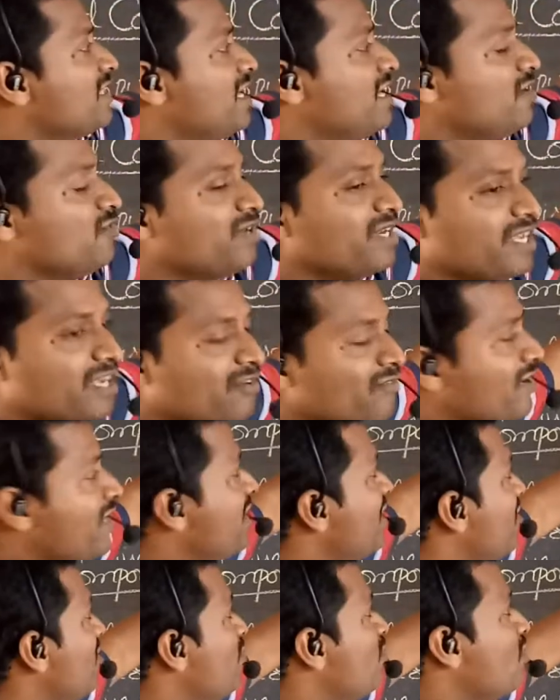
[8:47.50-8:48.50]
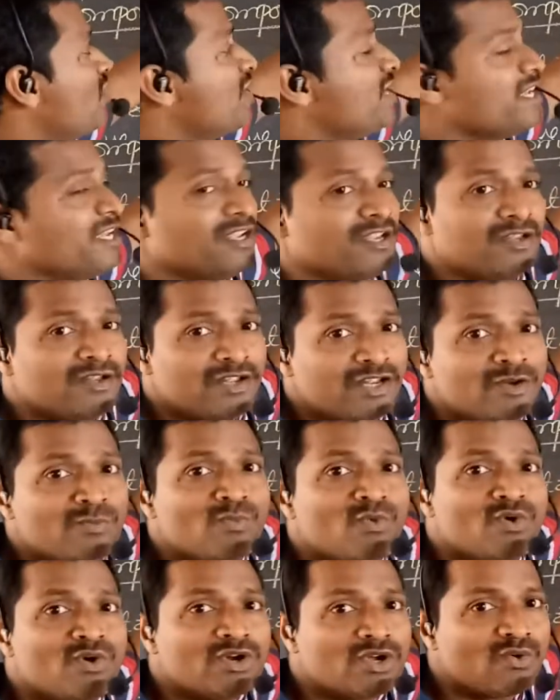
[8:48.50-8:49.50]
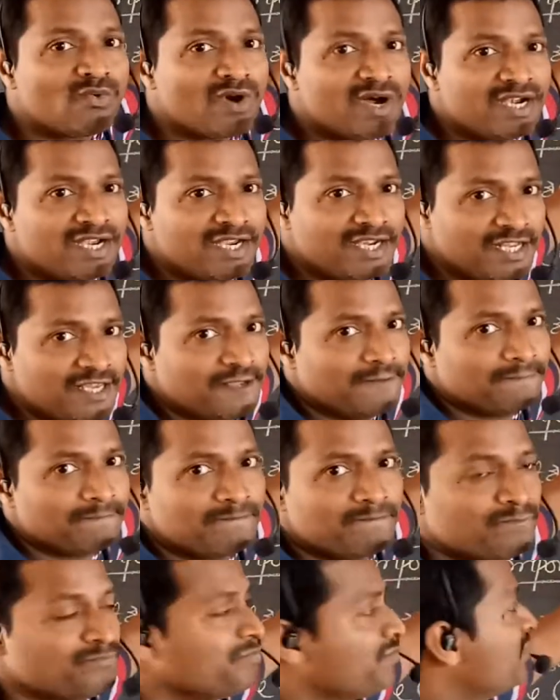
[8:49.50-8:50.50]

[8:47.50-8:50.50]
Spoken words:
are required our body in more quantity.